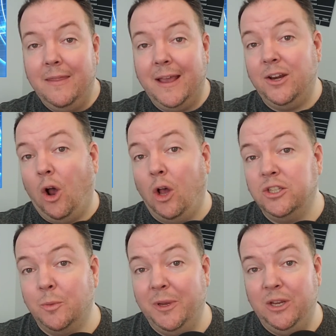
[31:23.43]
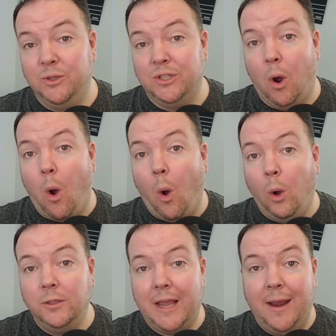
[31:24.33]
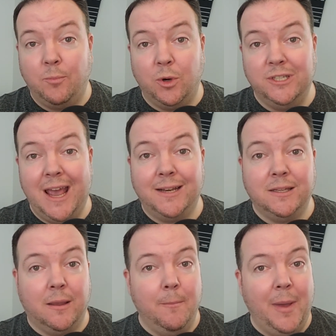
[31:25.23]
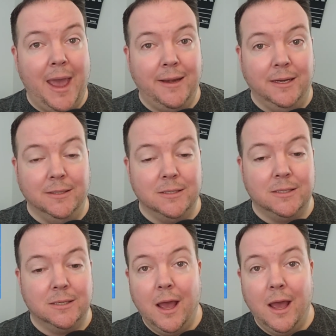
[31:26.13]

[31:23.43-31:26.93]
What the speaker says: that can also be used to hold and protect companions